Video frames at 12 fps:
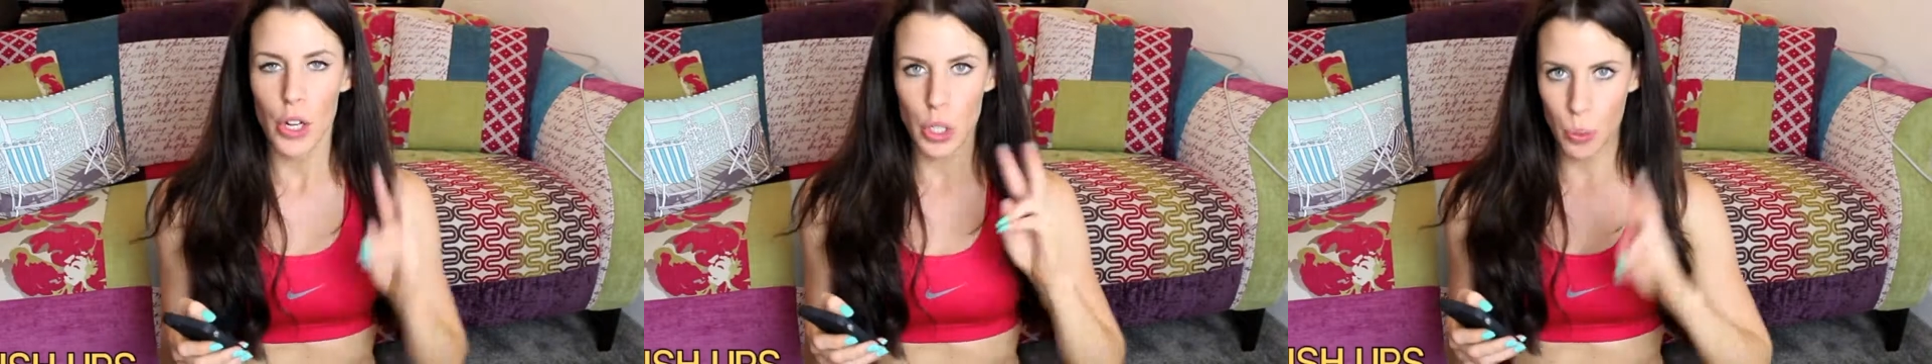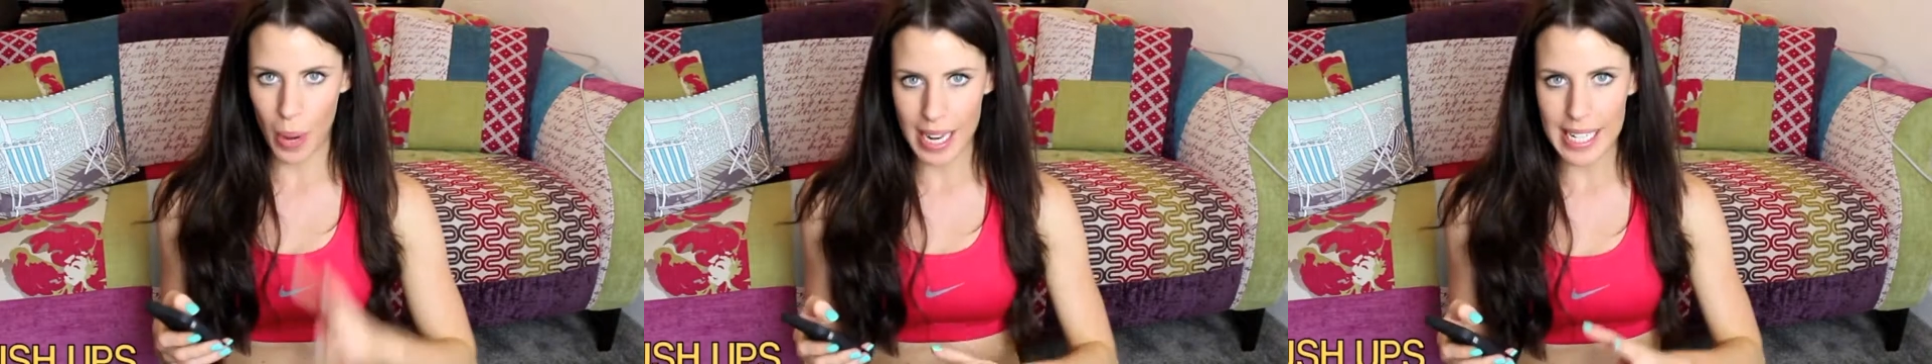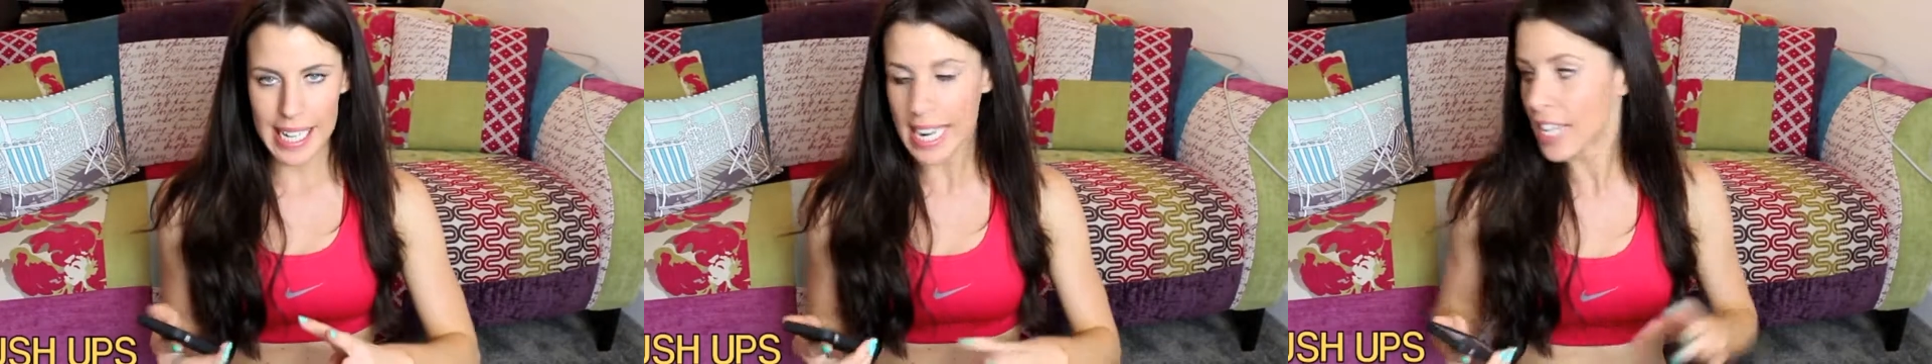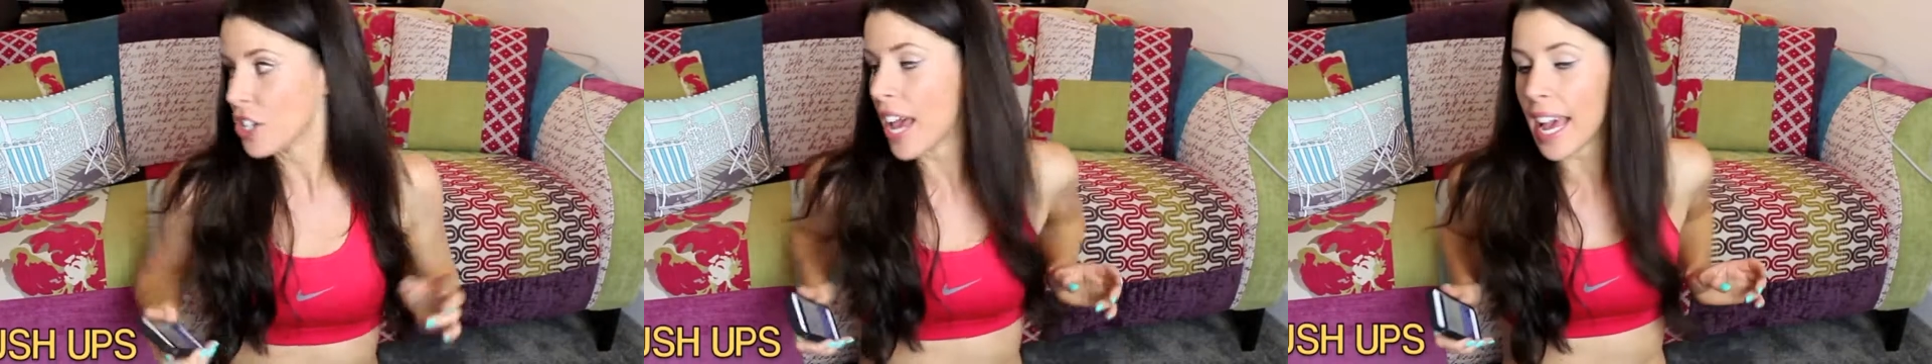
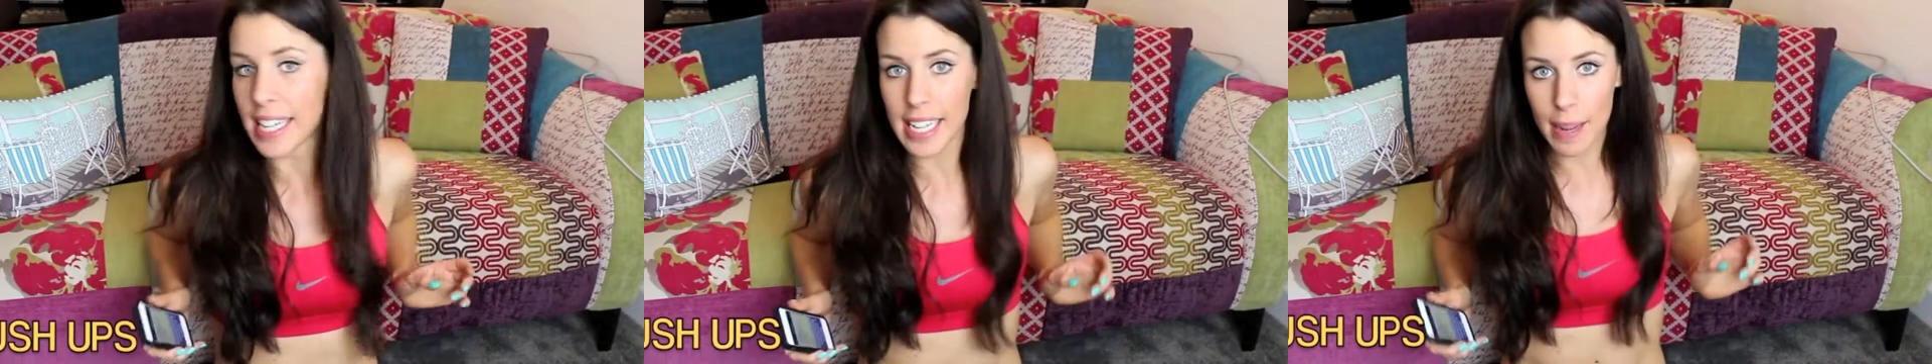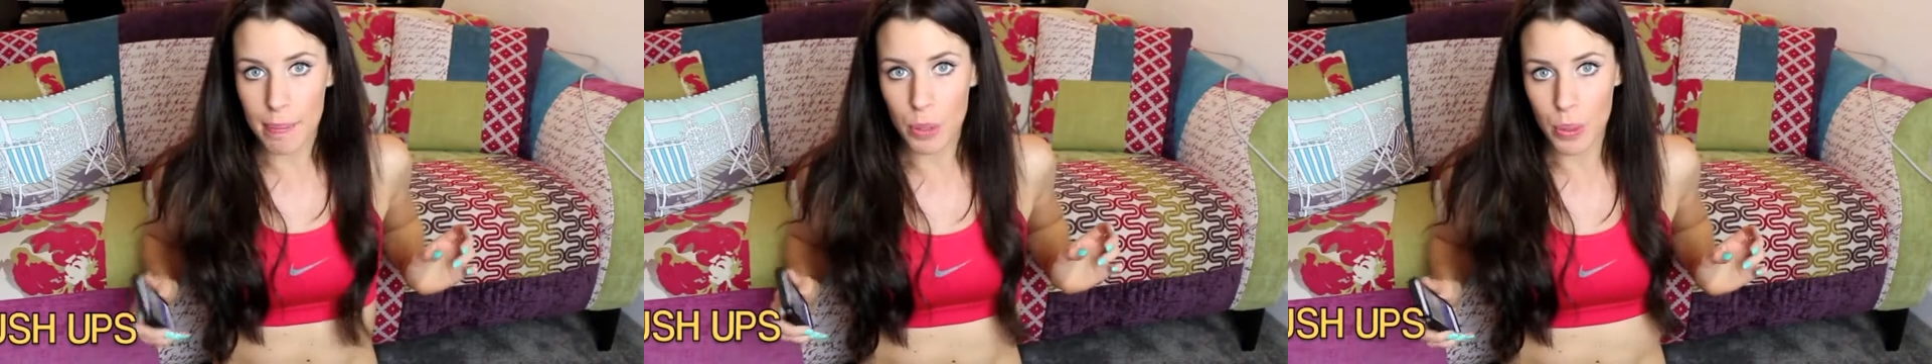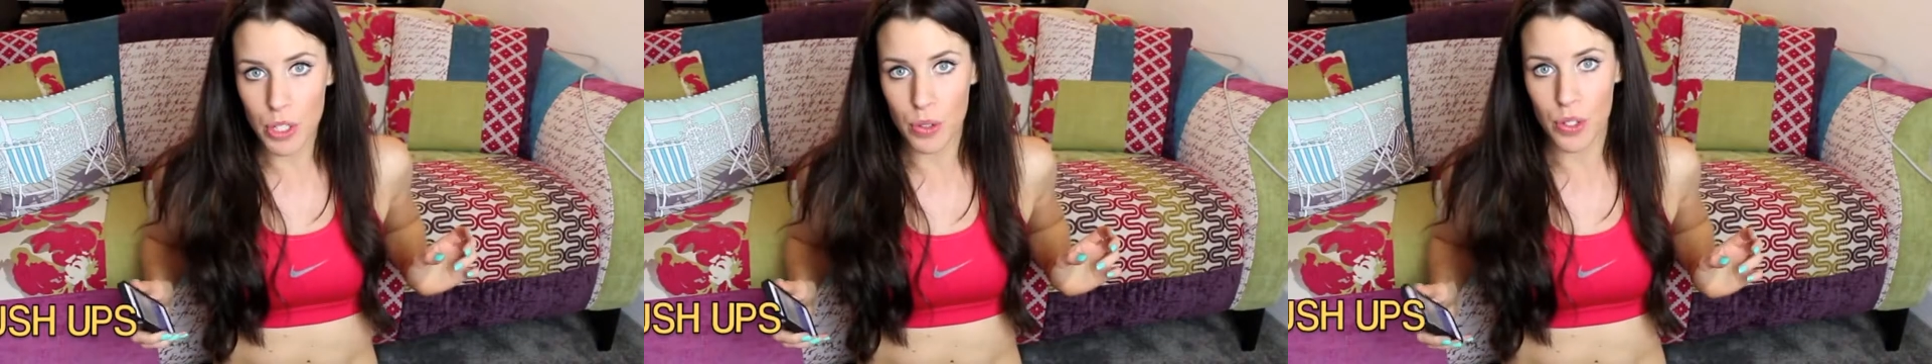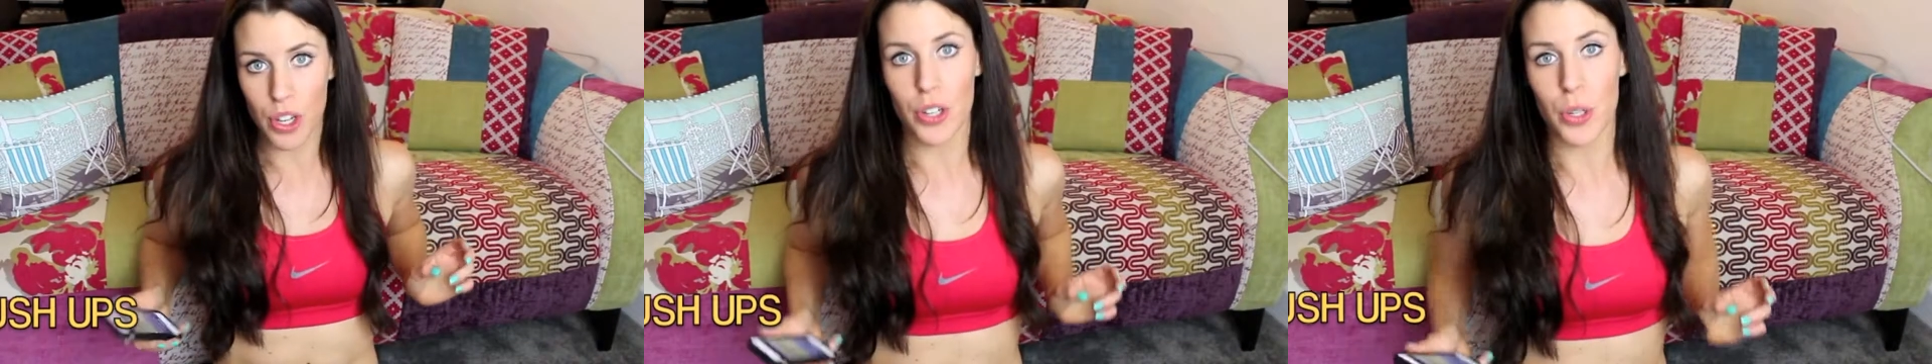20 chair dips, which
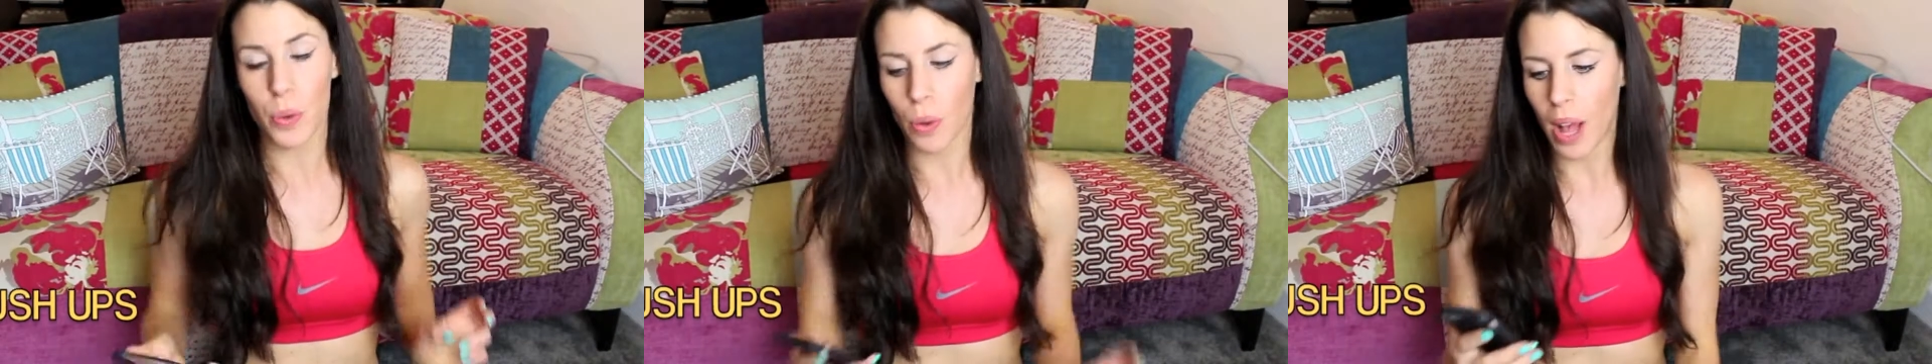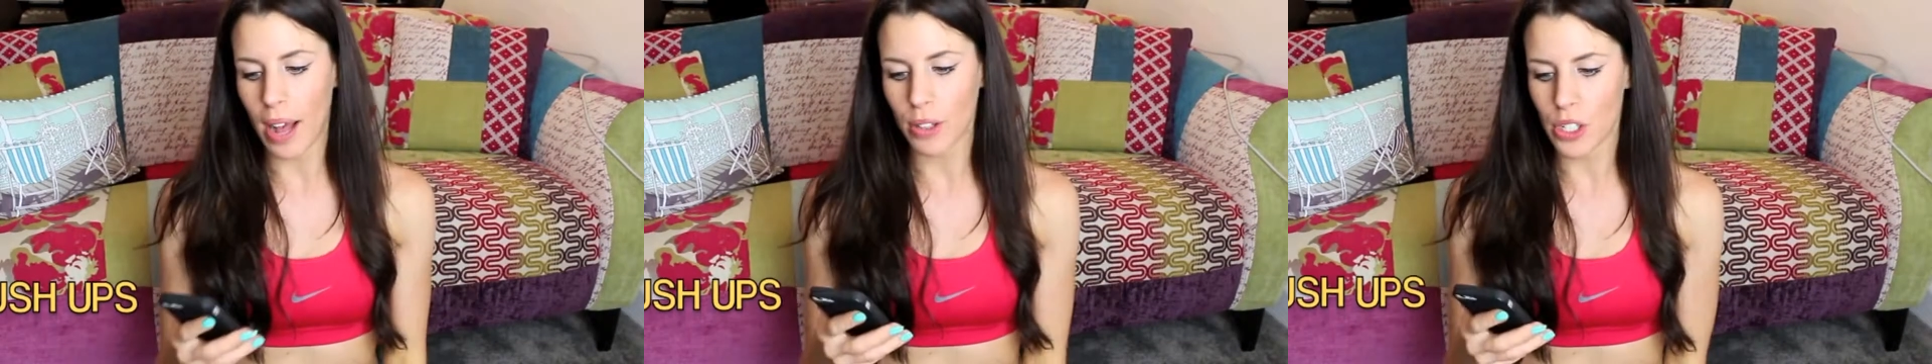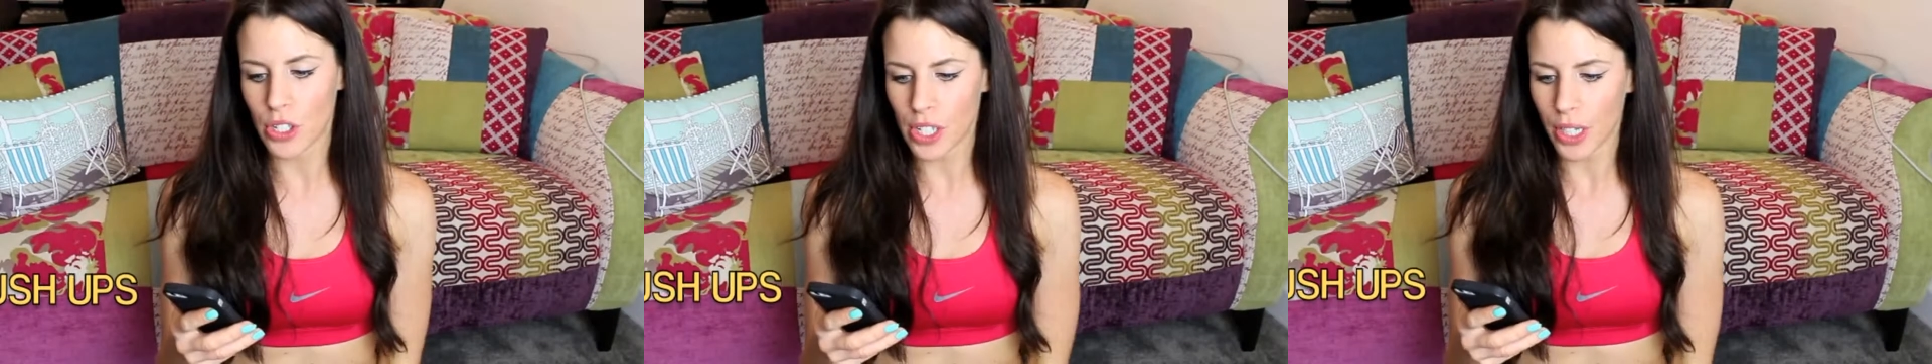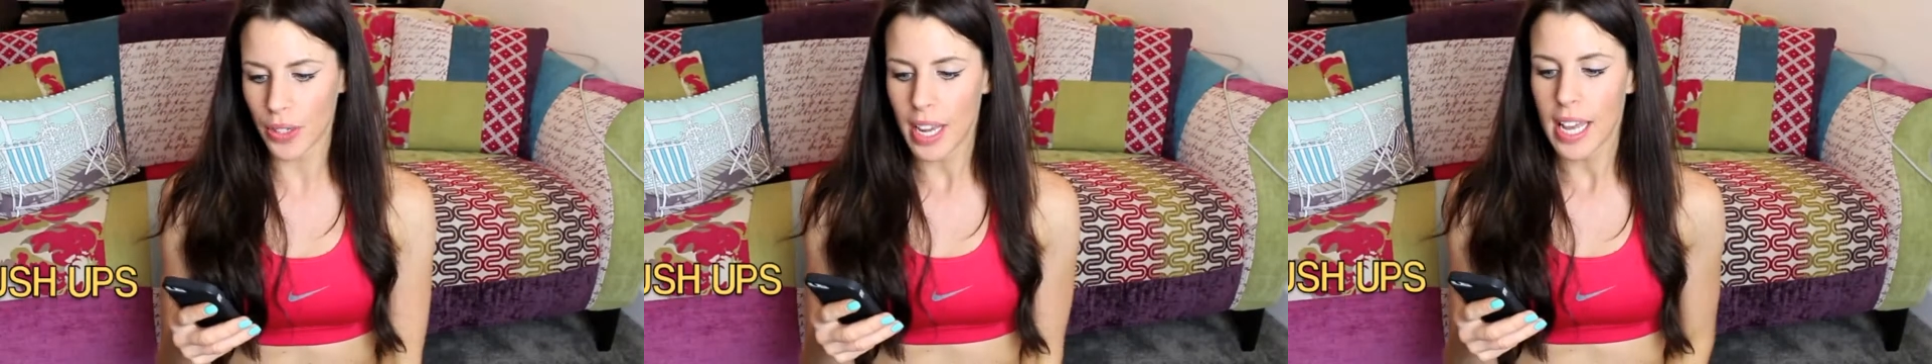I've showed you all how to
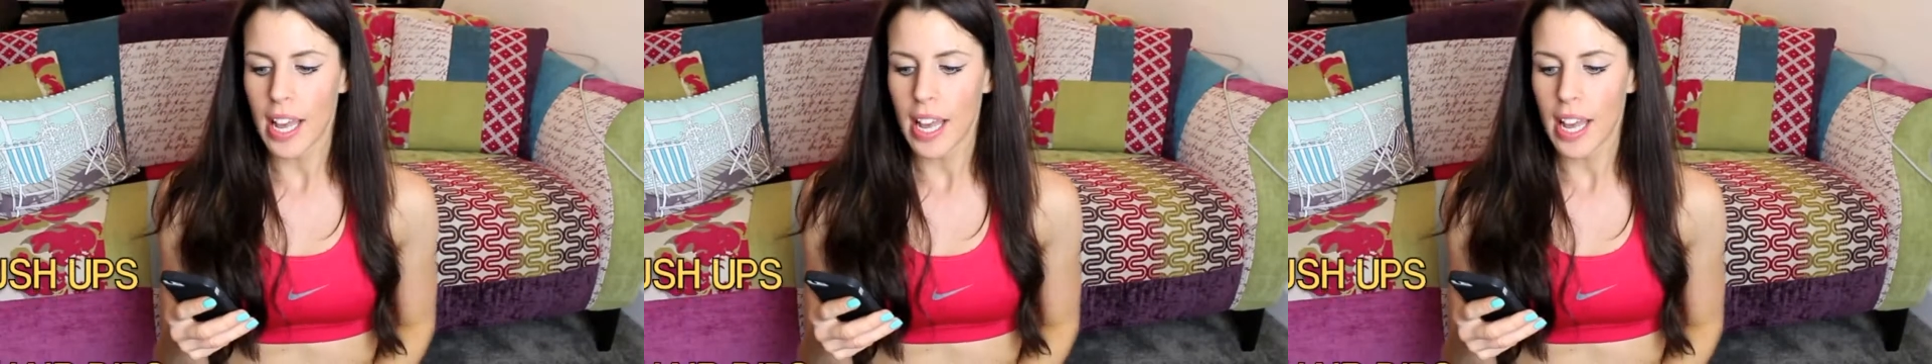do,